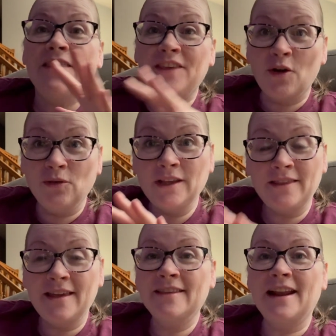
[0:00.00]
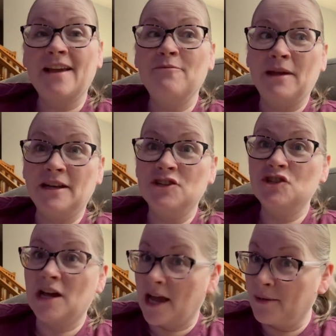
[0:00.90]
only thing that I have managed
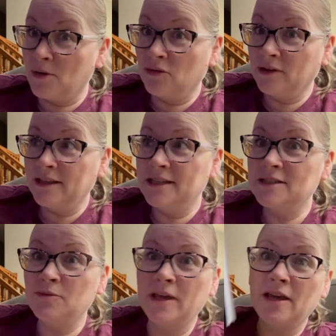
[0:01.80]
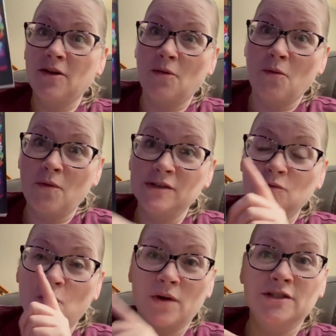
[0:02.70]
to eyeball read this week was
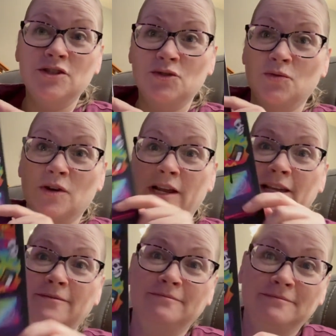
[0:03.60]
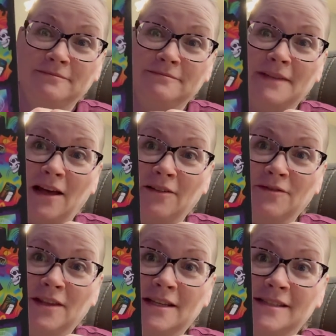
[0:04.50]
one story out of
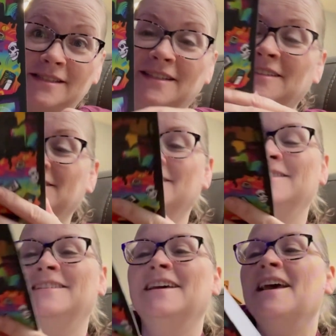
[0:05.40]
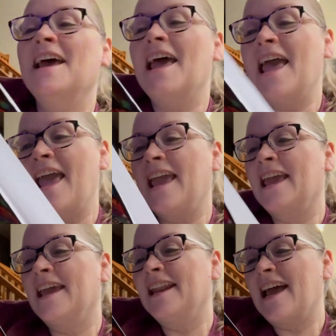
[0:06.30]
this.
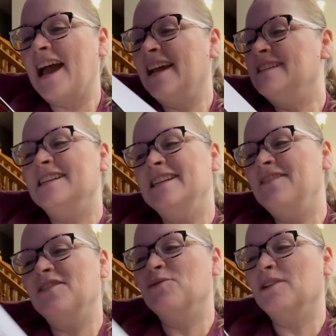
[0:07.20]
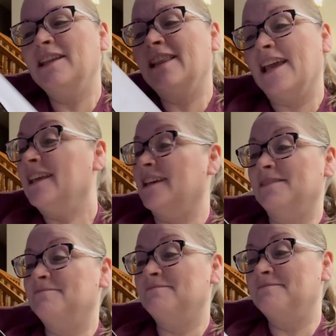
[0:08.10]
And I didn't even really like it.
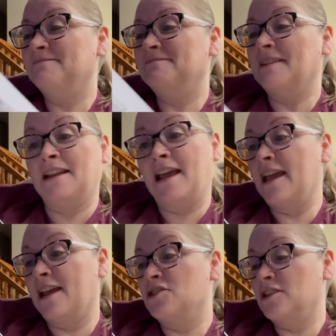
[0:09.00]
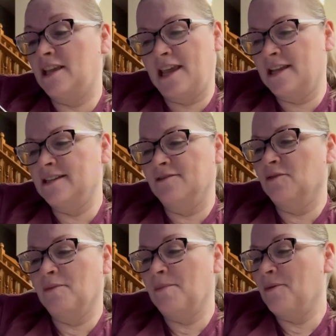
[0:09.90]
And I actually can't even
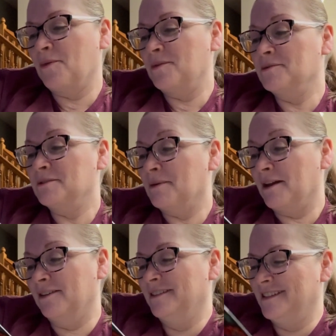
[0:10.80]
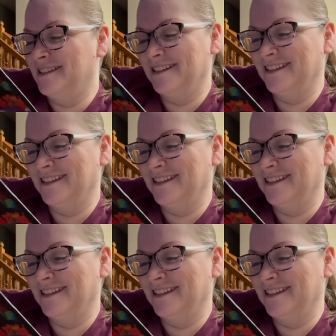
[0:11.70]
remember what it was about. So